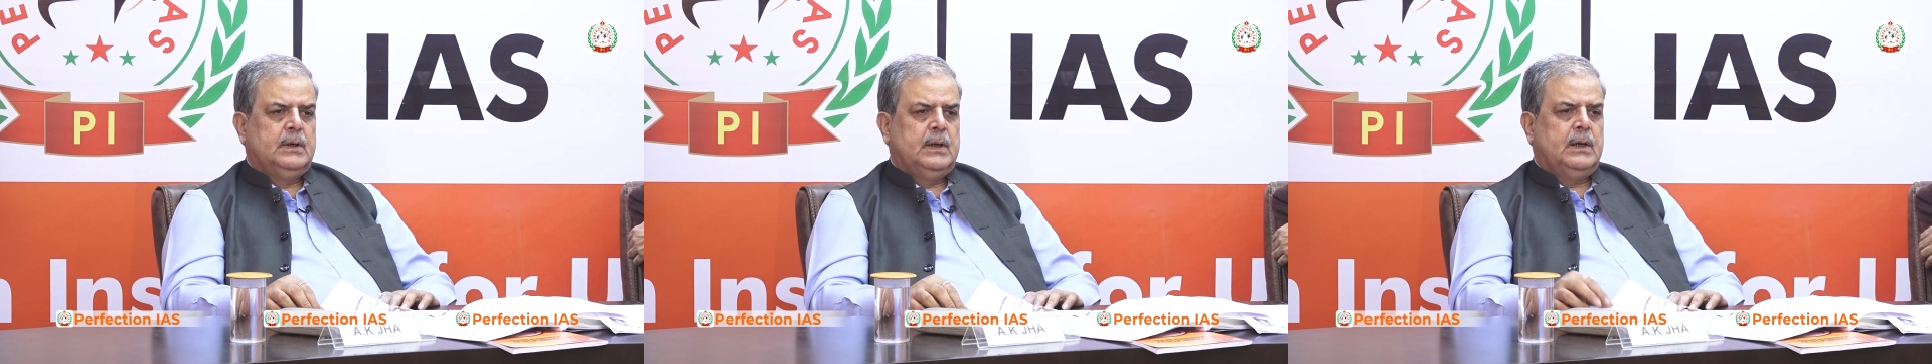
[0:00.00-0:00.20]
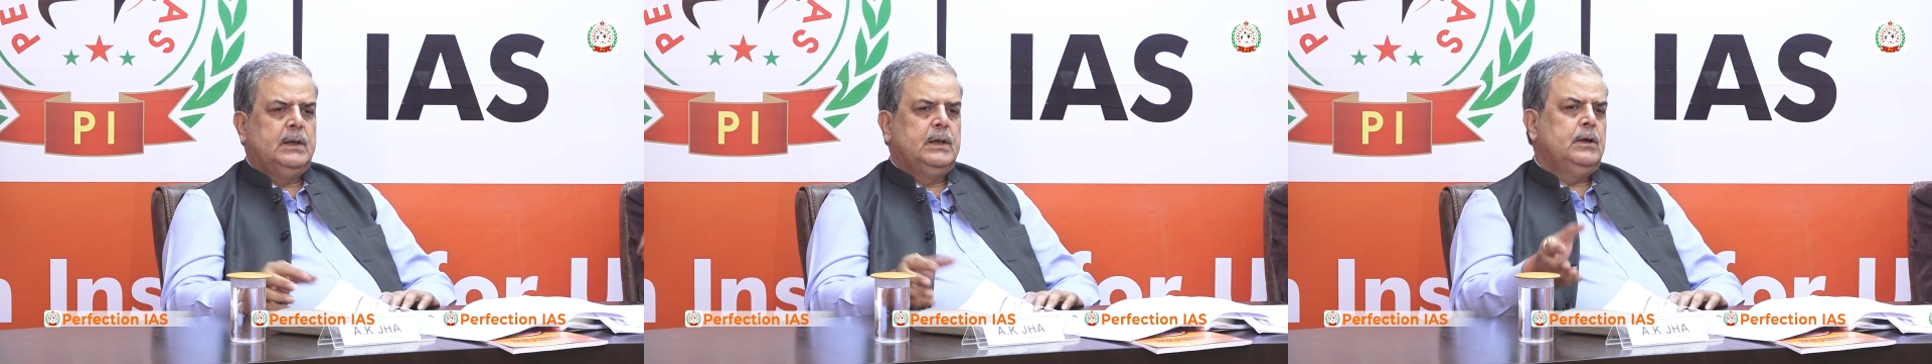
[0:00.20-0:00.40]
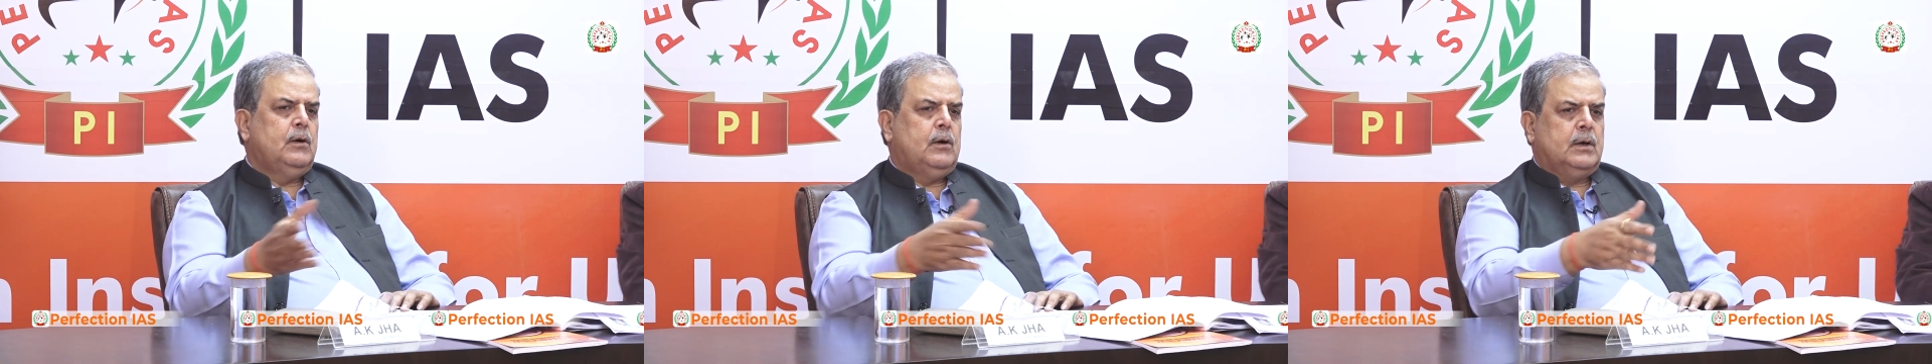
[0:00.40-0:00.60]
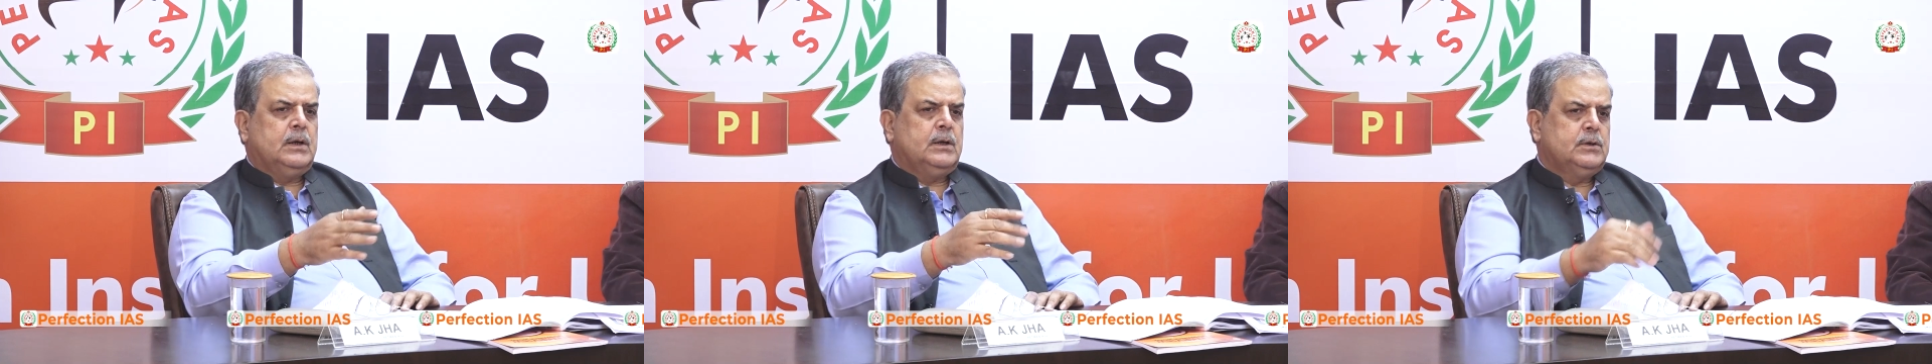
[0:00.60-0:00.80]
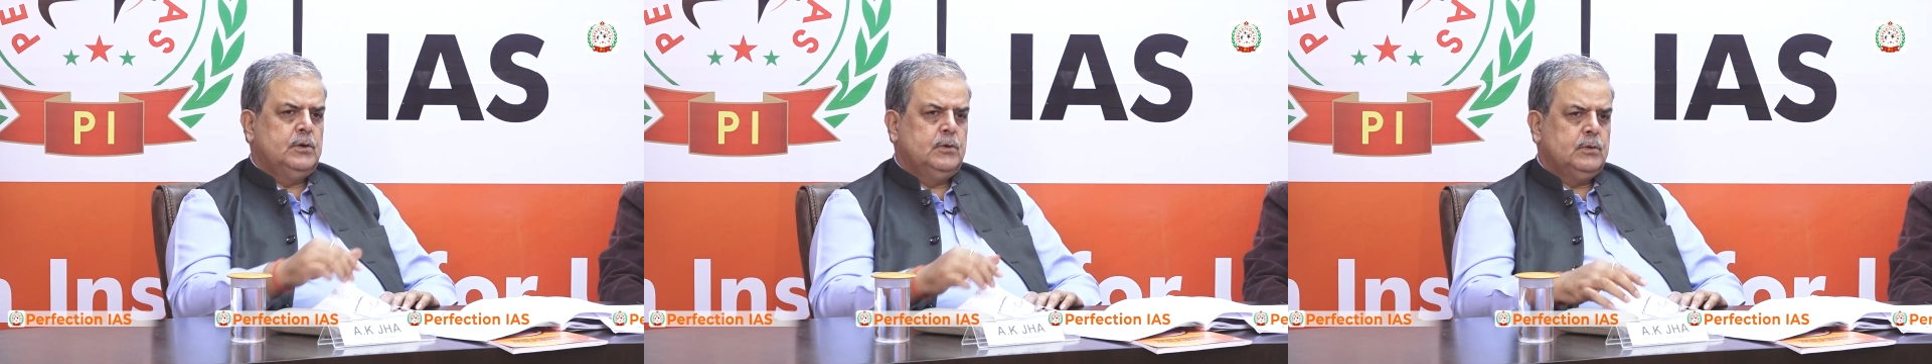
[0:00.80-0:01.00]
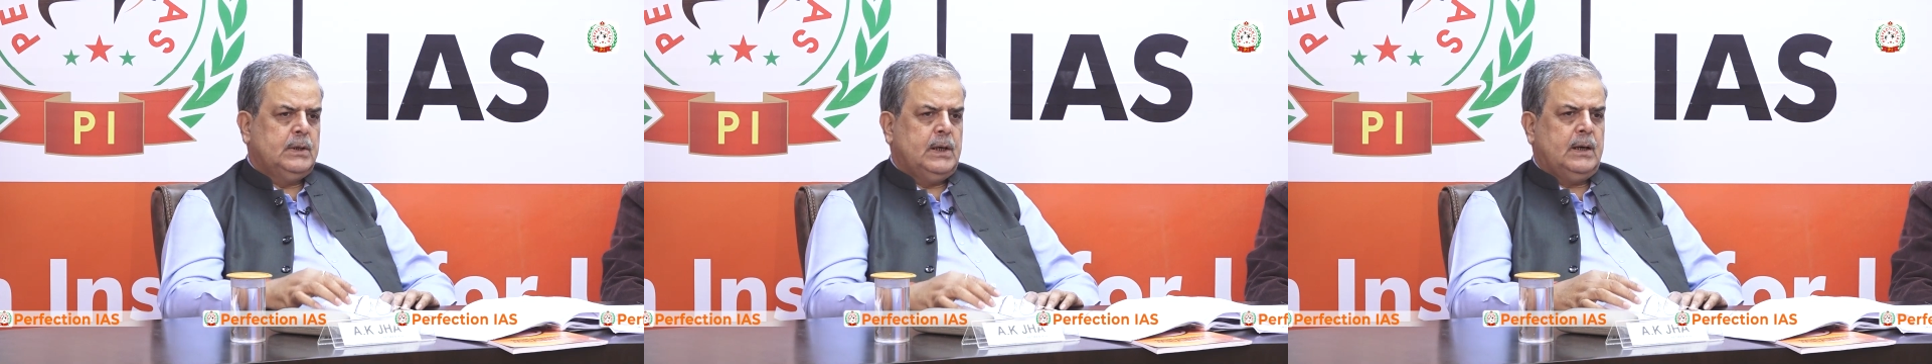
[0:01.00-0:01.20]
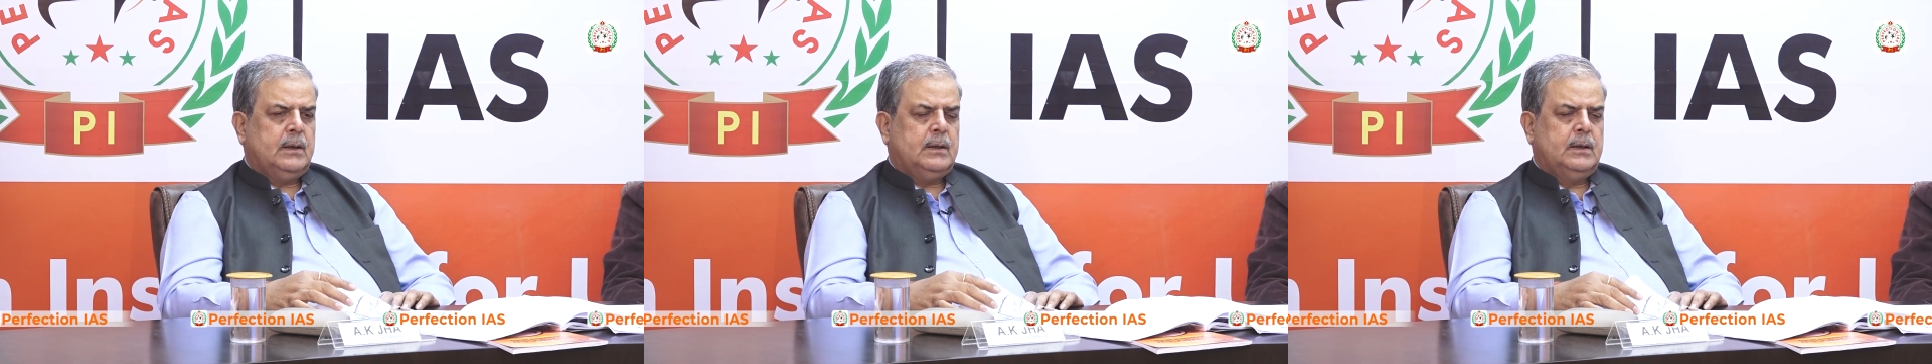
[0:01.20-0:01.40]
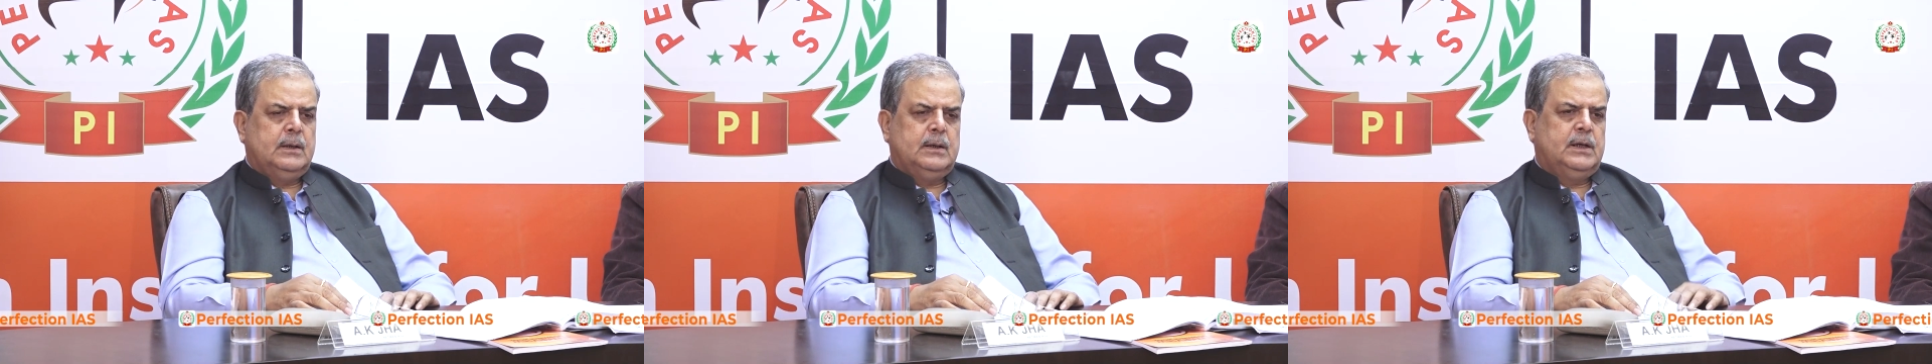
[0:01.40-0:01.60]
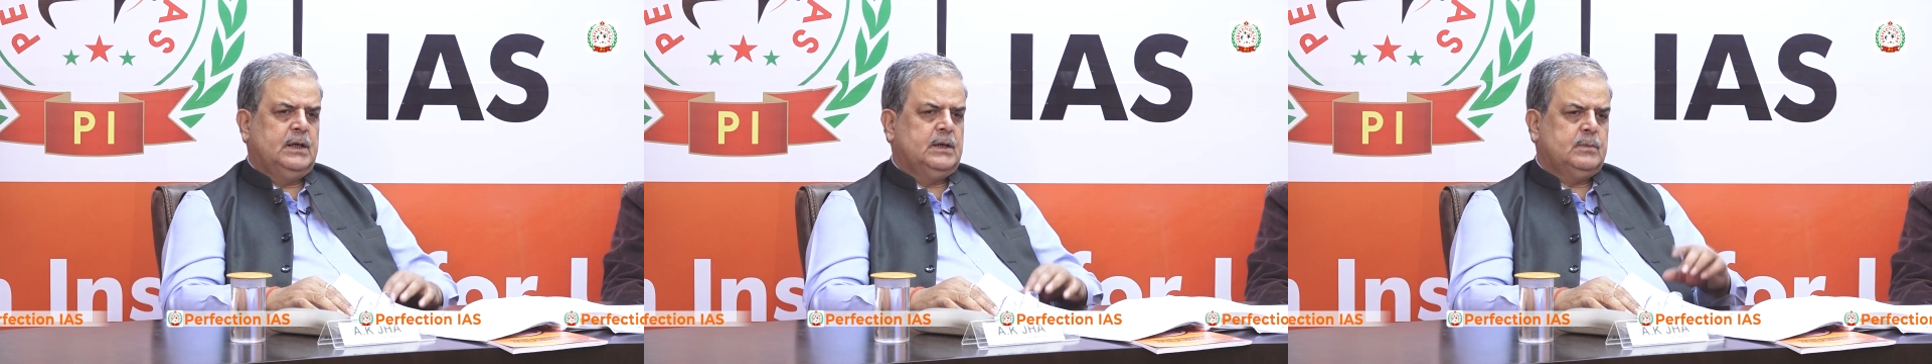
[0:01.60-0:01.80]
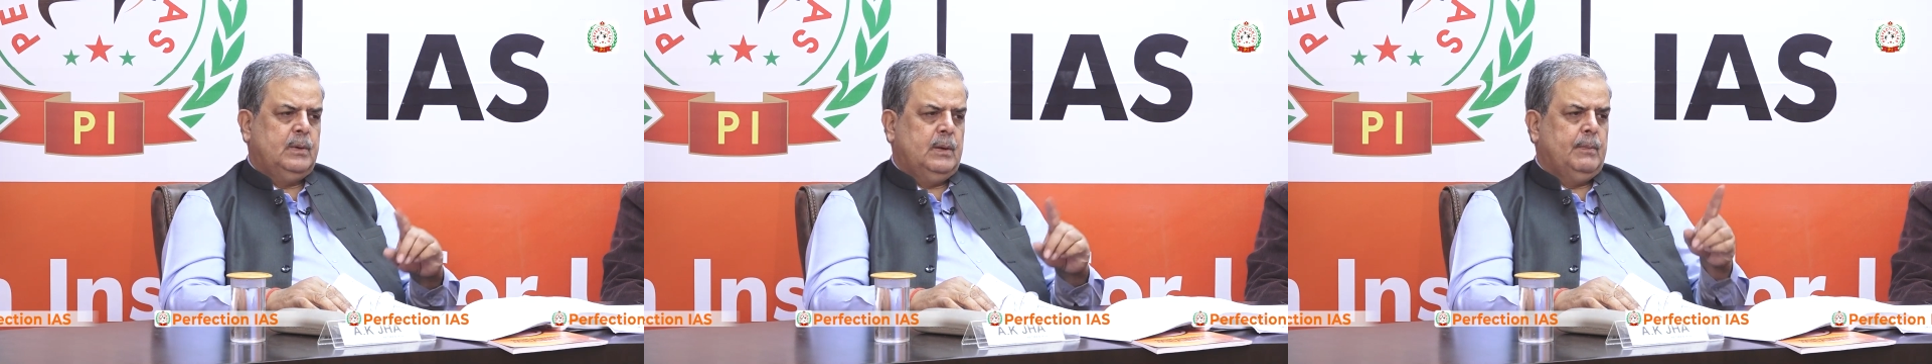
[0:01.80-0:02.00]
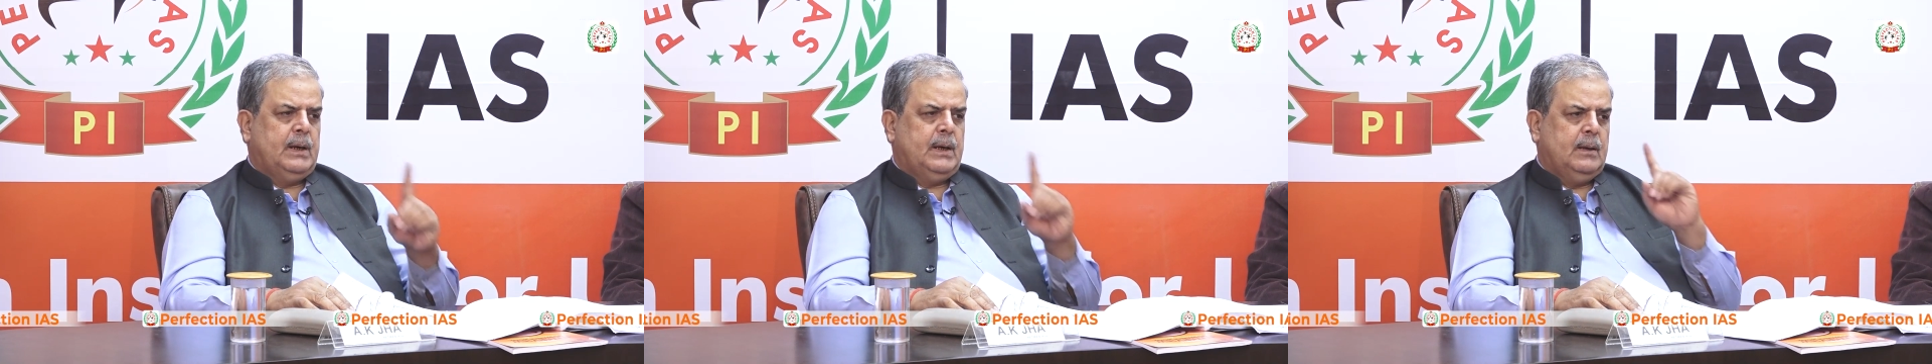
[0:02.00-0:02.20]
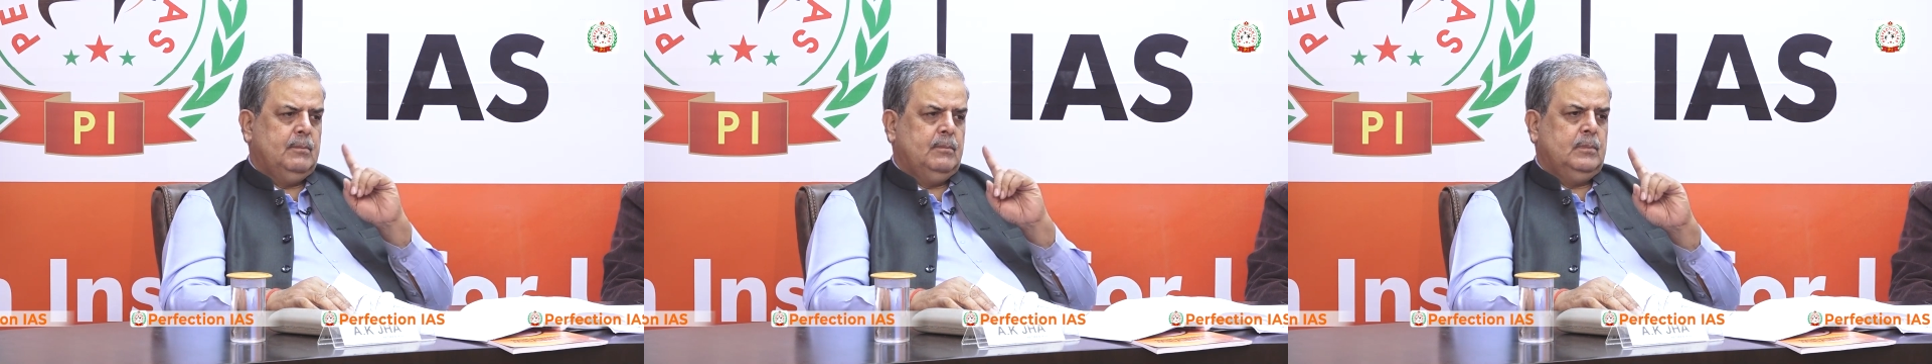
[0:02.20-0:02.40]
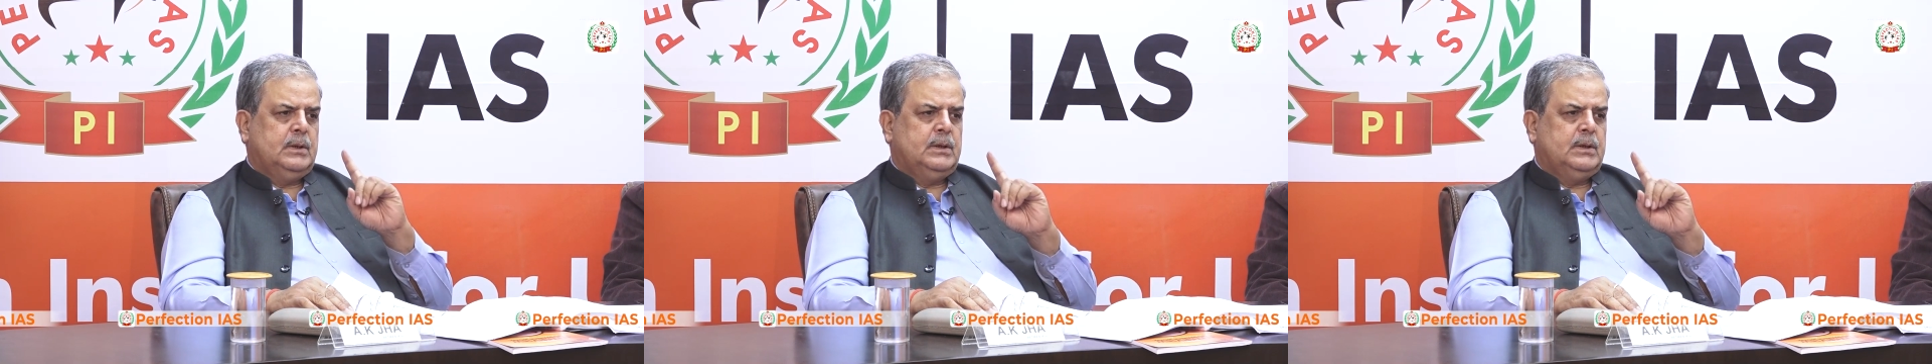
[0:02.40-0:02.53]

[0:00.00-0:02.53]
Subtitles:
And he orders you that DSP madam,